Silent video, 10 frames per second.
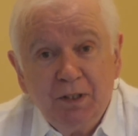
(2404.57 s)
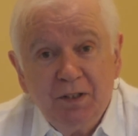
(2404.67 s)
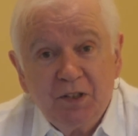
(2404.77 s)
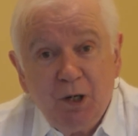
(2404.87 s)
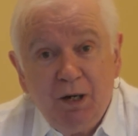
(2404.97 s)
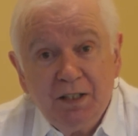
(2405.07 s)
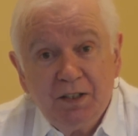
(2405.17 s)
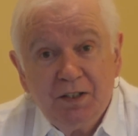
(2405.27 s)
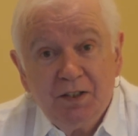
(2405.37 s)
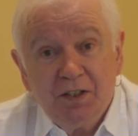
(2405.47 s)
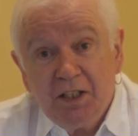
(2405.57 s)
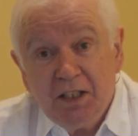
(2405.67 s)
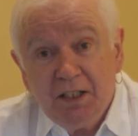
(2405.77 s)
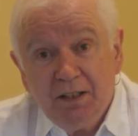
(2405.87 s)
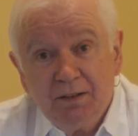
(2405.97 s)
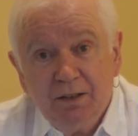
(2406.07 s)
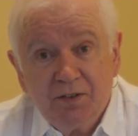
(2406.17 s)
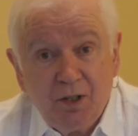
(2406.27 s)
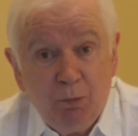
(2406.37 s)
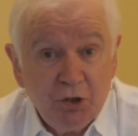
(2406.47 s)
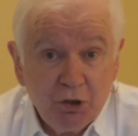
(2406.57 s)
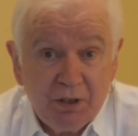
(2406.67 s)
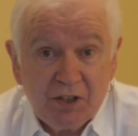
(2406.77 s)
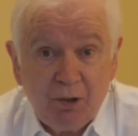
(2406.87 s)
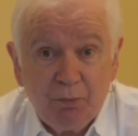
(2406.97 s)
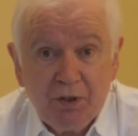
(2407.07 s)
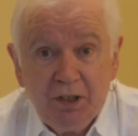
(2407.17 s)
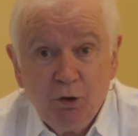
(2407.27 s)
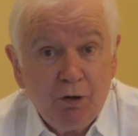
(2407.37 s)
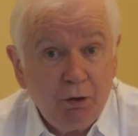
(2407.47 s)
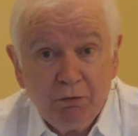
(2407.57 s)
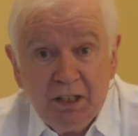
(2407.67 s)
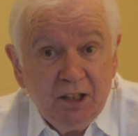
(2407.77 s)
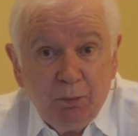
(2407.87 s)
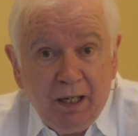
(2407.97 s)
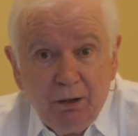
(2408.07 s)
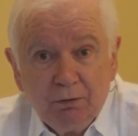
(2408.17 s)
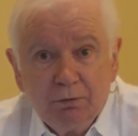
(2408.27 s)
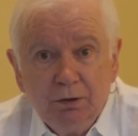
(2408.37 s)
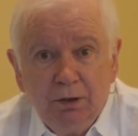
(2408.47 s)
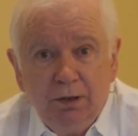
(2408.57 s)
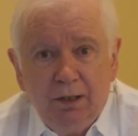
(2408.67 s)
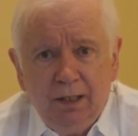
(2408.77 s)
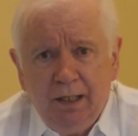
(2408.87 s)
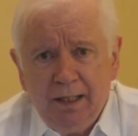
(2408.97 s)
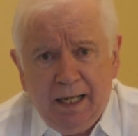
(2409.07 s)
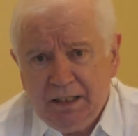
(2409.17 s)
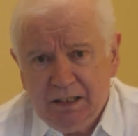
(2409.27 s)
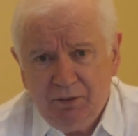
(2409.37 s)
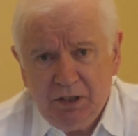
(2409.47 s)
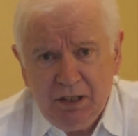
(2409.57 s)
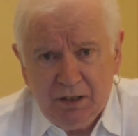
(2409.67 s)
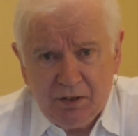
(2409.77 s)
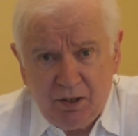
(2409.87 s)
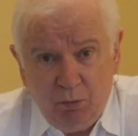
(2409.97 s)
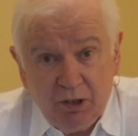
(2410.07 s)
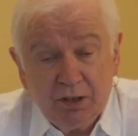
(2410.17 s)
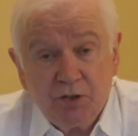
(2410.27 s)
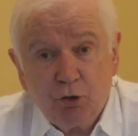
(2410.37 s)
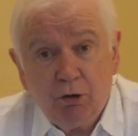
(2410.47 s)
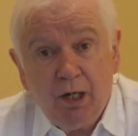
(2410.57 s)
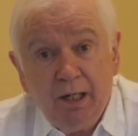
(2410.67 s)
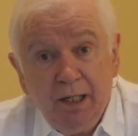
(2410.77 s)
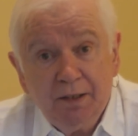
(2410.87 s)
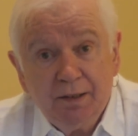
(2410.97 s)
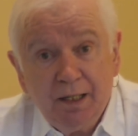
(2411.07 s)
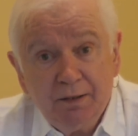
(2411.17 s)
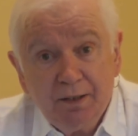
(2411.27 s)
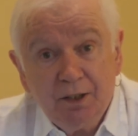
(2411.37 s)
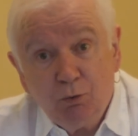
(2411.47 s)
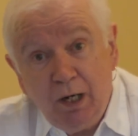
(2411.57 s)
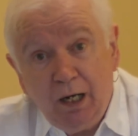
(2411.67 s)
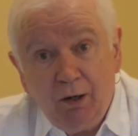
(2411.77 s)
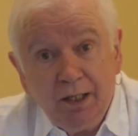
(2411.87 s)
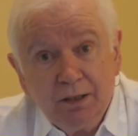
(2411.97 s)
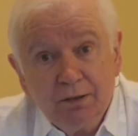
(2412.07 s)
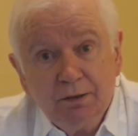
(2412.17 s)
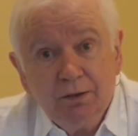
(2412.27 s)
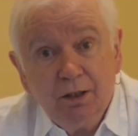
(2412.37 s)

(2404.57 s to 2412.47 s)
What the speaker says: So I see someone doing something, or I read about an activity that someone has tried, and I think, wow, I can